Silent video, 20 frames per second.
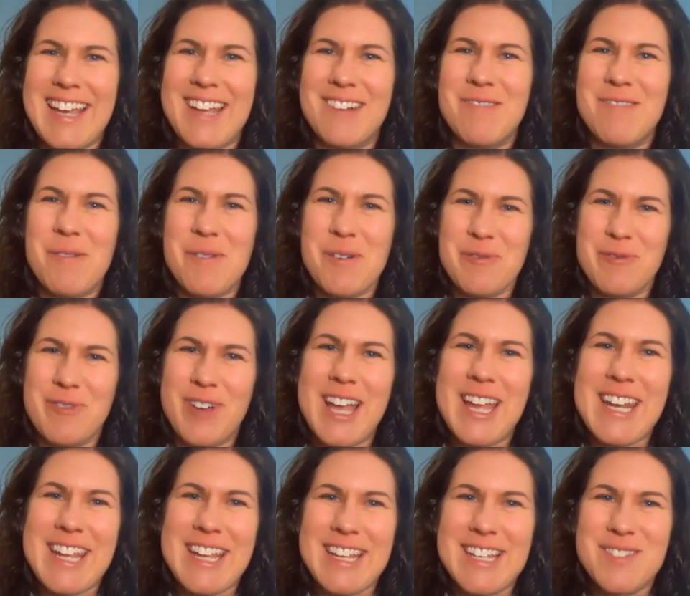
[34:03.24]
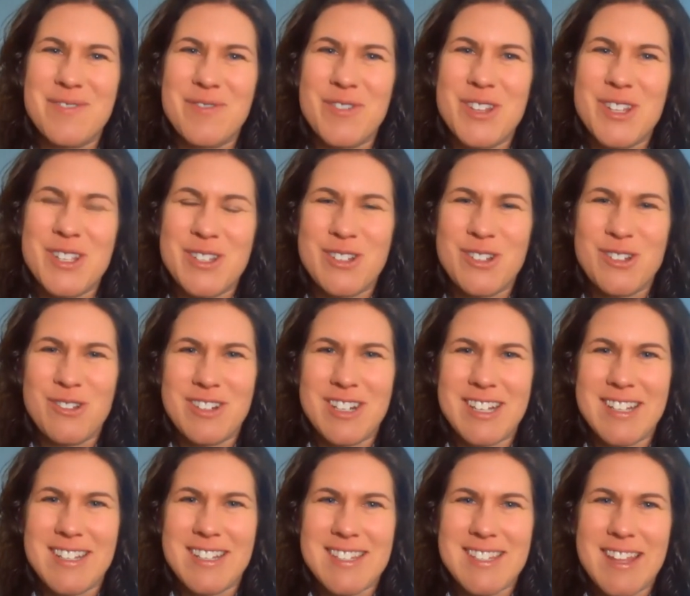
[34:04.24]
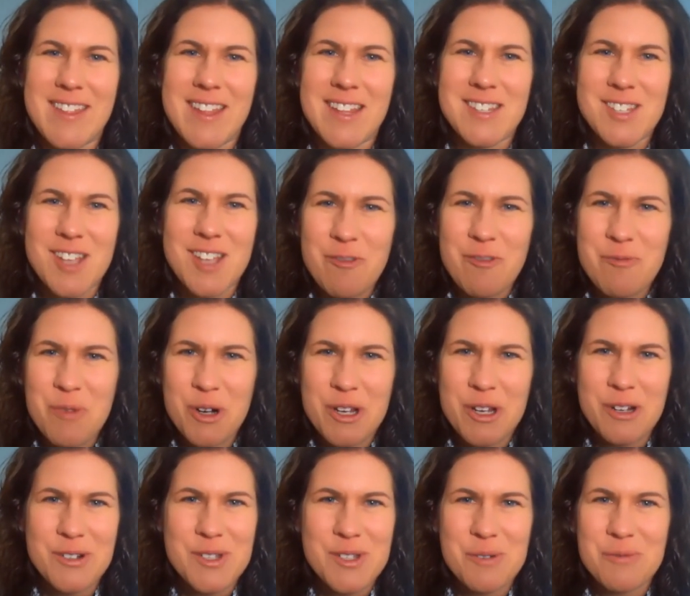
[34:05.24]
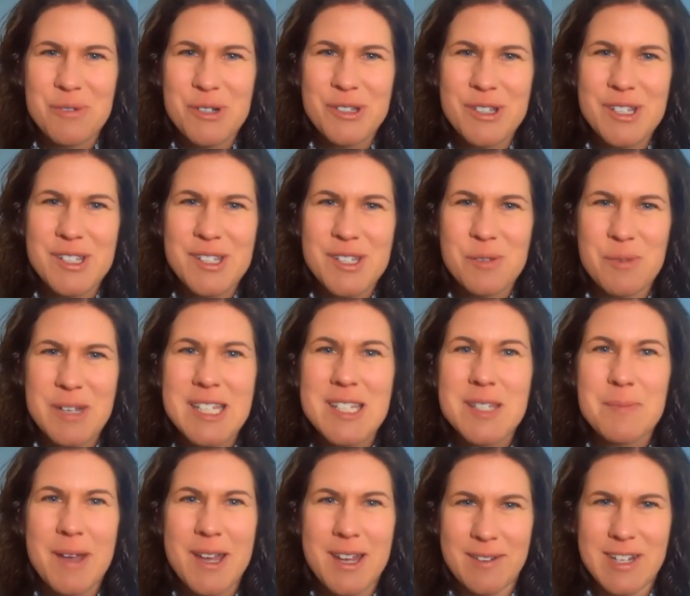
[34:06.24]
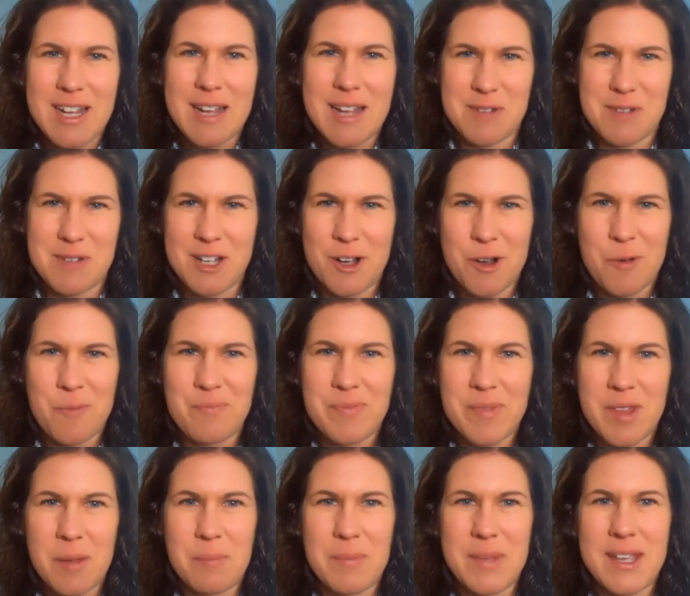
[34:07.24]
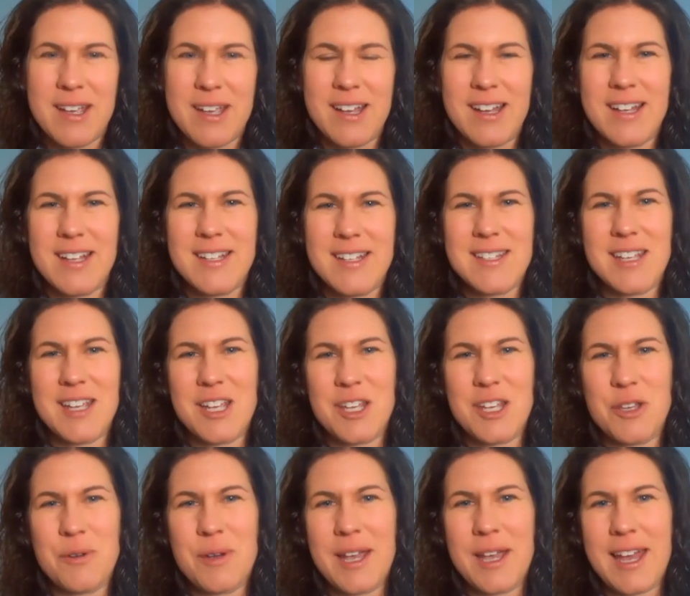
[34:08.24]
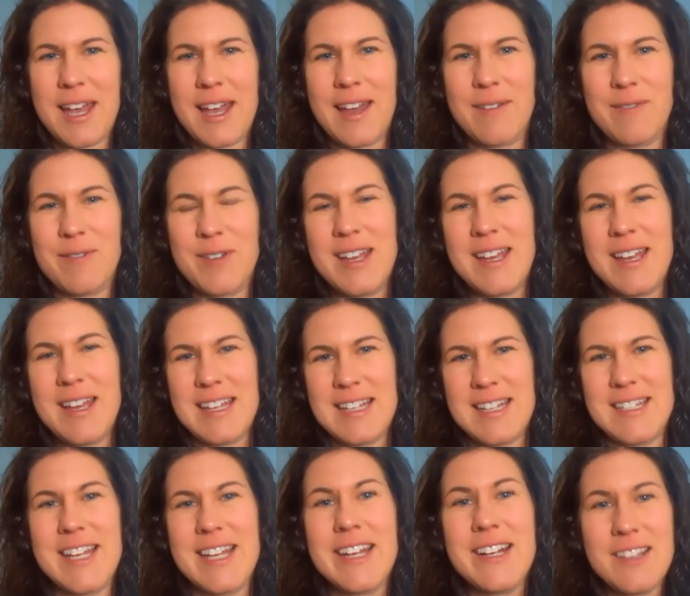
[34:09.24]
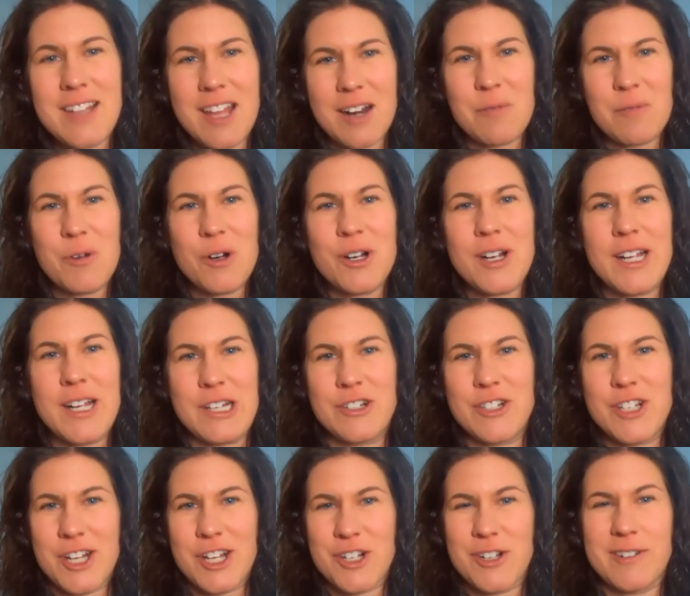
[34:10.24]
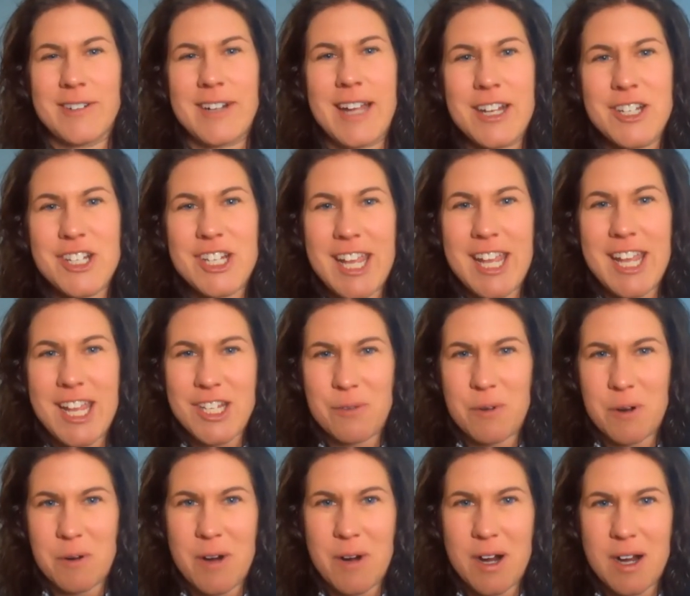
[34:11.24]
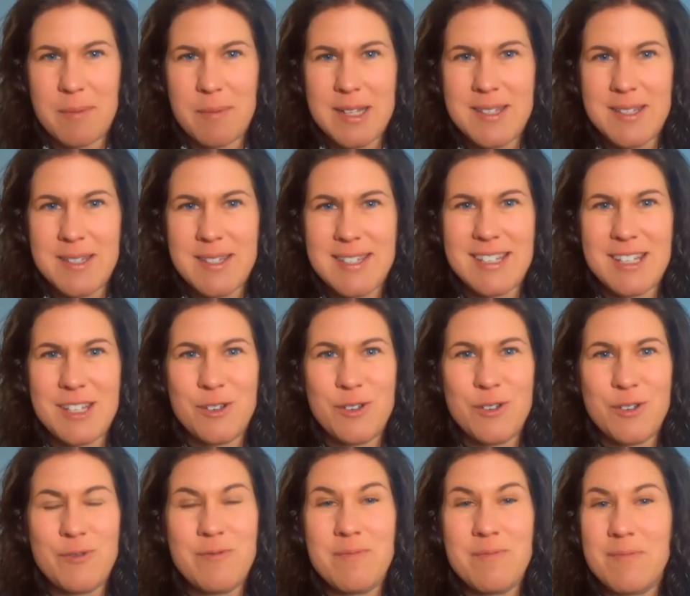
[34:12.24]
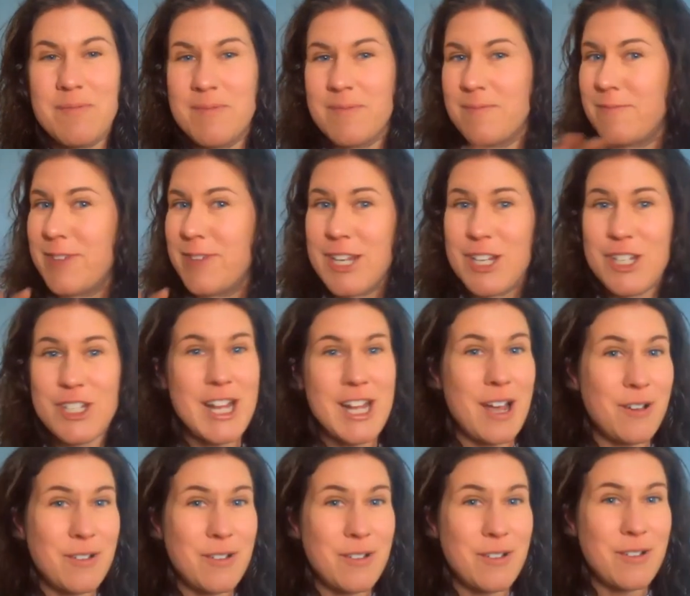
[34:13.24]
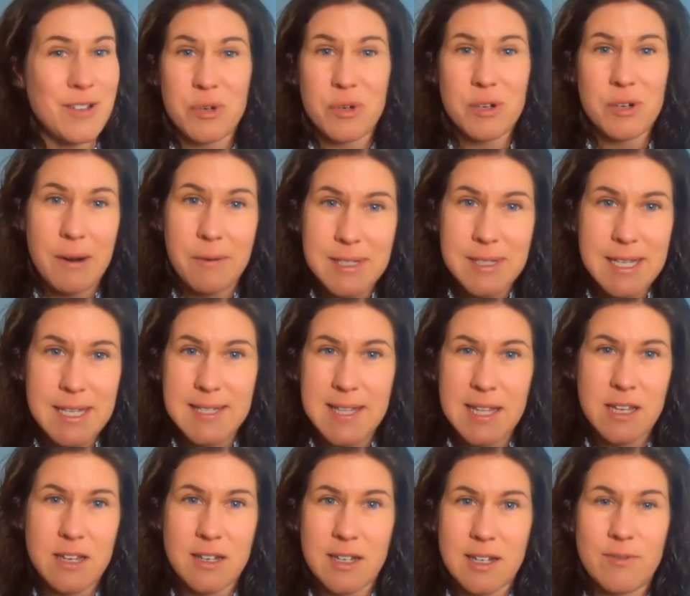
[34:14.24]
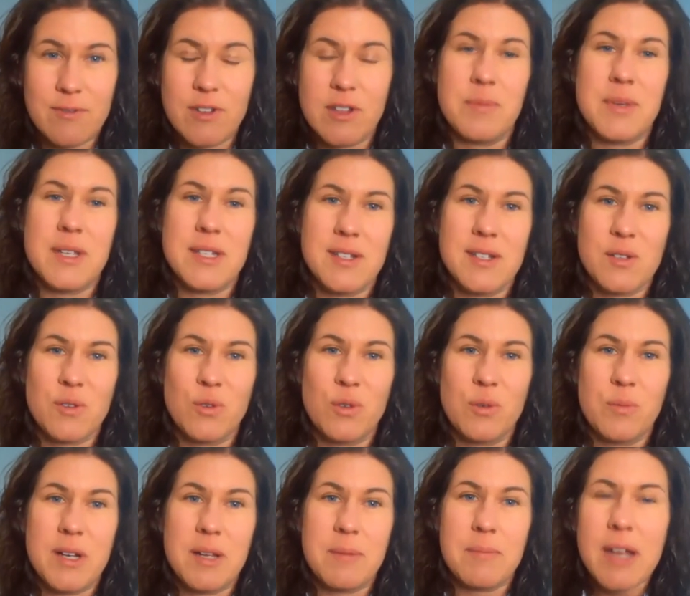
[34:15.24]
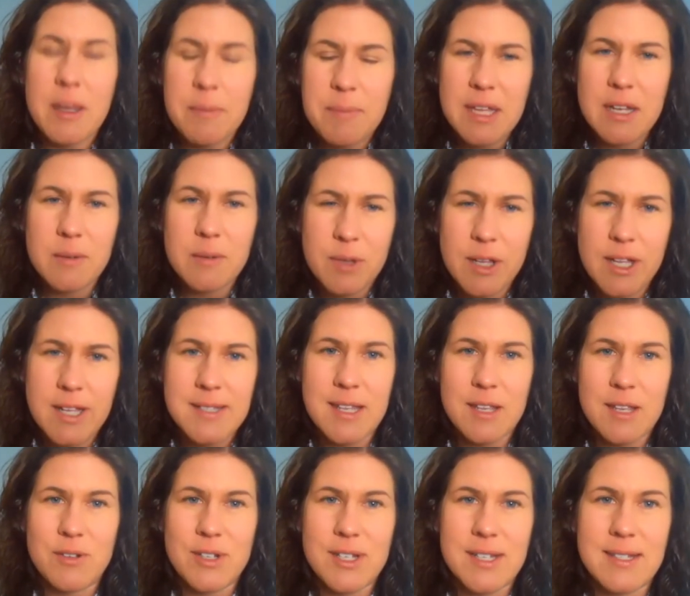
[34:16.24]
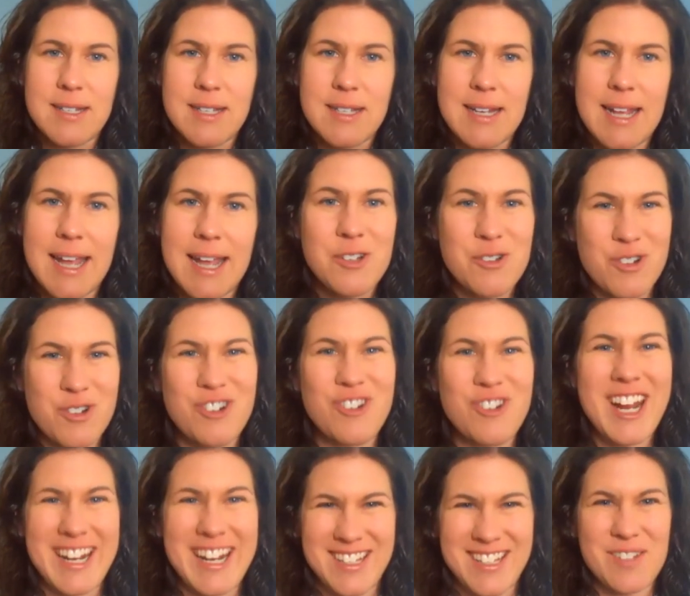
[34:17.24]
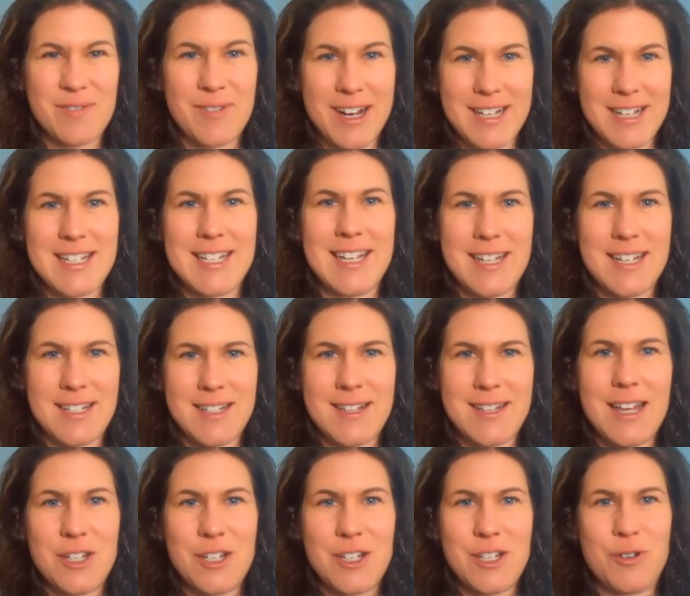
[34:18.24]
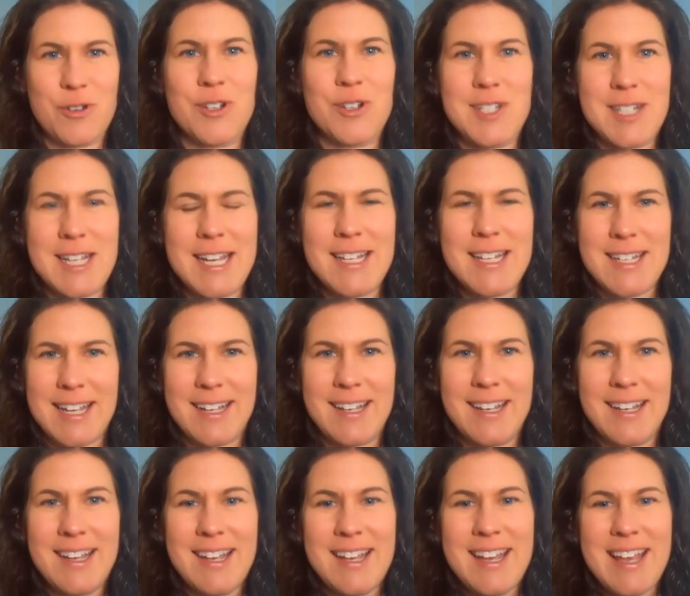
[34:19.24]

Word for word: And what we're finding is for the students that that sophomore year is a really sweet spot of time to go because you have done a lot of work on your general education requirements. You've finished out your prerequisites that you need for the business school, but it might be in a place that you just need extra credits, right, to get to that junior standing.